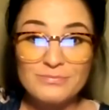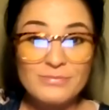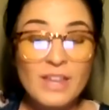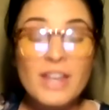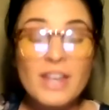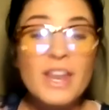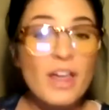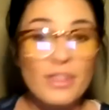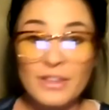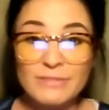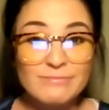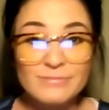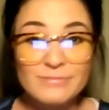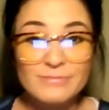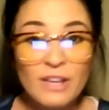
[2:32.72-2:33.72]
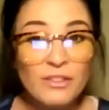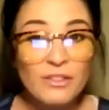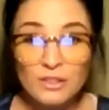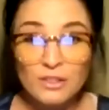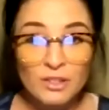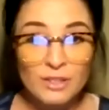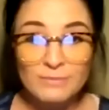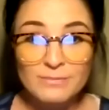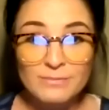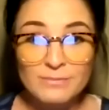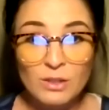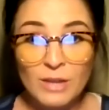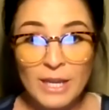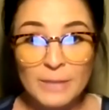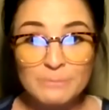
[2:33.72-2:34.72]
Nothing good,
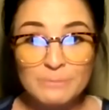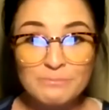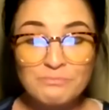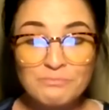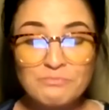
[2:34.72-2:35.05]
okay?